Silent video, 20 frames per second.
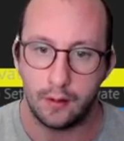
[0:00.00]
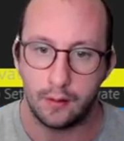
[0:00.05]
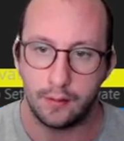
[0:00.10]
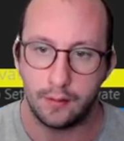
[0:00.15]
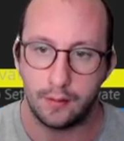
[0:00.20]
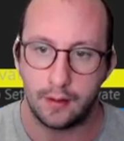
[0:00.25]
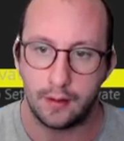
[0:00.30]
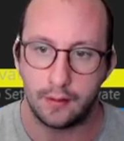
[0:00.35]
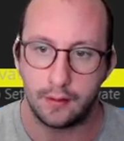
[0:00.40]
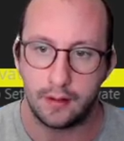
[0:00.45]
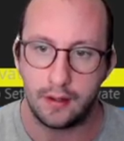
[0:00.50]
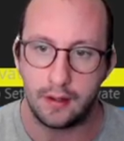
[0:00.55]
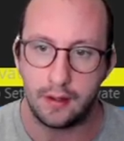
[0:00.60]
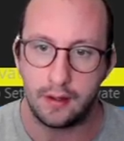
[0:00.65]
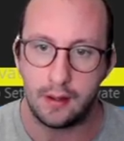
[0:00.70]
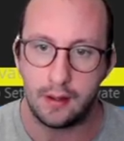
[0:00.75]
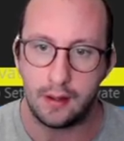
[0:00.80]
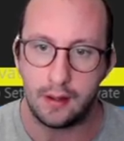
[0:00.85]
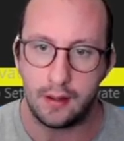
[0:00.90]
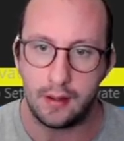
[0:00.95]
then
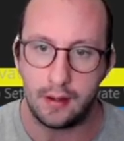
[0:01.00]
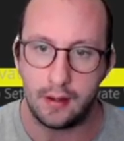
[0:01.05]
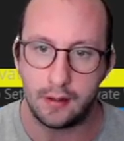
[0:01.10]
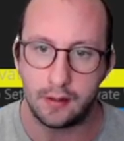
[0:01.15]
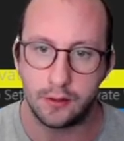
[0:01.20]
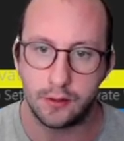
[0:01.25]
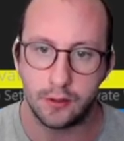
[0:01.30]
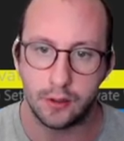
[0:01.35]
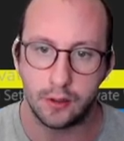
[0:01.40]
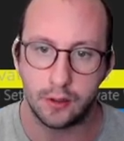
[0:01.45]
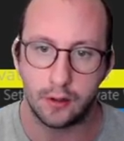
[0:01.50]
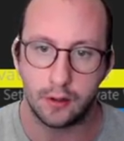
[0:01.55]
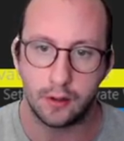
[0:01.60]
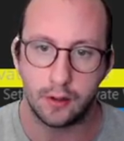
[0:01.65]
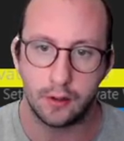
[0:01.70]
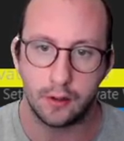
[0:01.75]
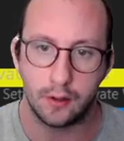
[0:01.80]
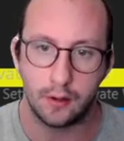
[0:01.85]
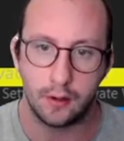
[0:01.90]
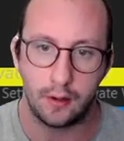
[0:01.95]
the
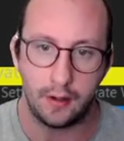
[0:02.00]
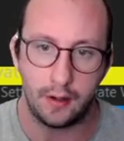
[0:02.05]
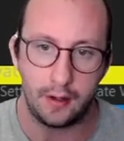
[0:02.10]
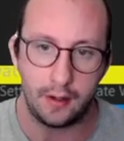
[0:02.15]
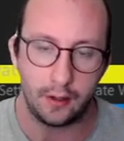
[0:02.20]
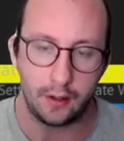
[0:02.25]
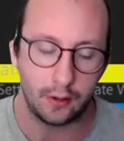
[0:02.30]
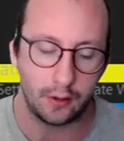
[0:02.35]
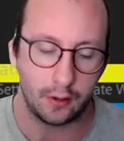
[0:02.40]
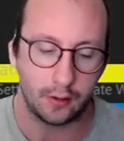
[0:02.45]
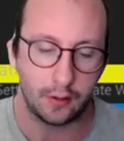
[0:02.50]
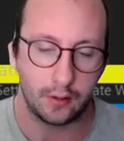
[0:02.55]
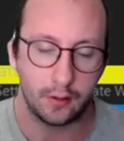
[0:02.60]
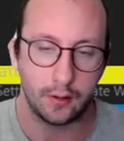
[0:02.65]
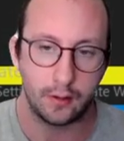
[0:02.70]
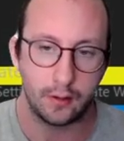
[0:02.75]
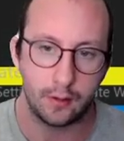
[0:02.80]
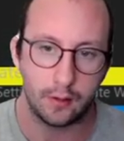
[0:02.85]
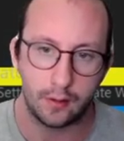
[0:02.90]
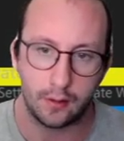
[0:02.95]
inter, inner
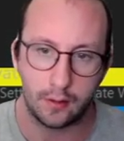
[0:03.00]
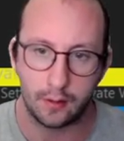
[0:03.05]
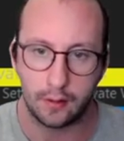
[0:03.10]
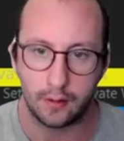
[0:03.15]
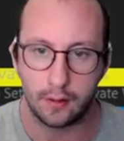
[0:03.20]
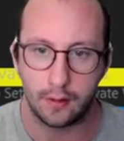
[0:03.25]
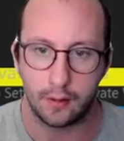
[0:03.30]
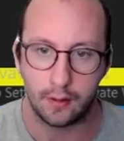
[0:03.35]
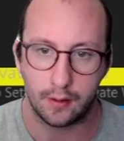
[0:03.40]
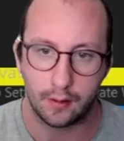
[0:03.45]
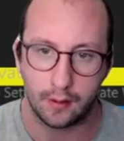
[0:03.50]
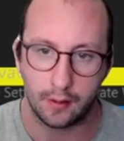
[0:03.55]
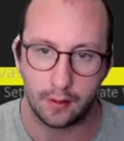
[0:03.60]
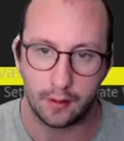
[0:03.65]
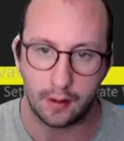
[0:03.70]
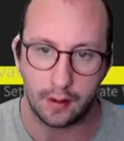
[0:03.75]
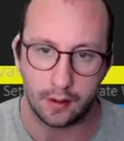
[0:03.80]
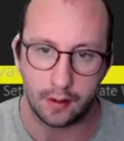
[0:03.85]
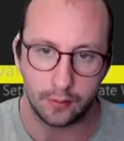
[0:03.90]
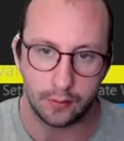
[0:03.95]

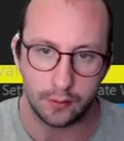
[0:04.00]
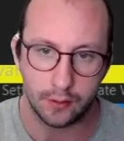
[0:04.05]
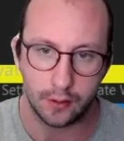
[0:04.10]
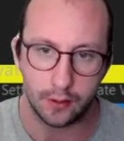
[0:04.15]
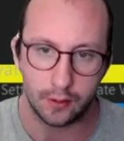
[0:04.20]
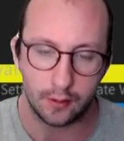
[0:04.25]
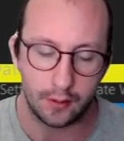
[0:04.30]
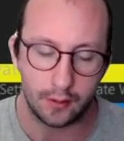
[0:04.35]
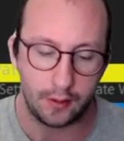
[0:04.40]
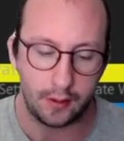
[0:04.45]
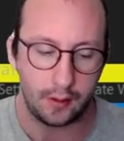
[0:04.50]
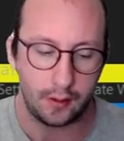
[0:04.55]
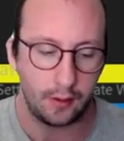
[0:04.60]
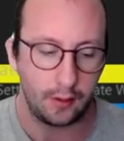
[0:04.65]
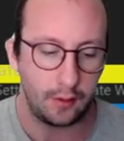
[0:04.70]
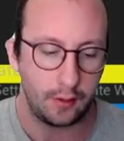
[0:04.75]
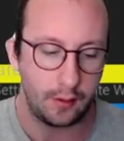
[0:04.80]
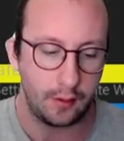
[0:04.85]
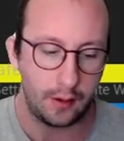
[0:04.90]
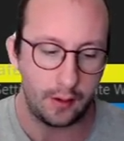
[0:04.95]
counter
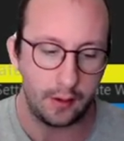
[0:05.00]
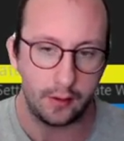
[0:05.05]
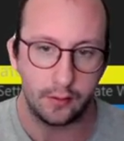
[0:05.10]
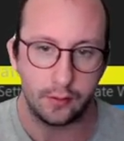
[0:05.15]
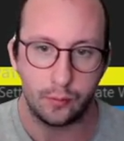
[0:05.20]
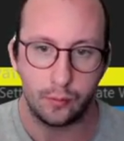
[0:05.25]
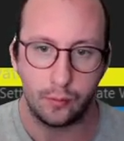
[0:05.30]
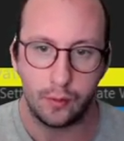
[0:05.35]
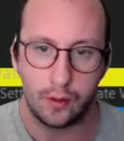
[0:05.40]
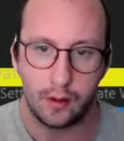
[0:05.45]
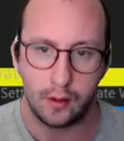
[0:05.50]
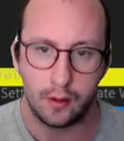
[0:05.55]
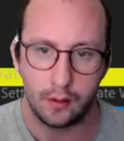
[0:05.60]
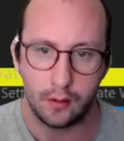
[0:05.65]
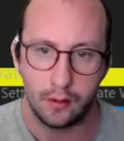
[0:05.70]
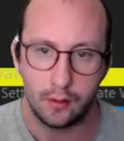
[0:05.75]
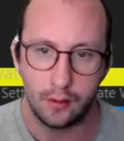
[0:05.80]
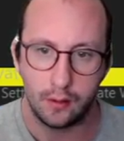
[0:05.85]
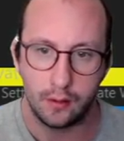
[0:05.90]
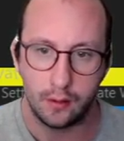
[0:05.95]
here as well.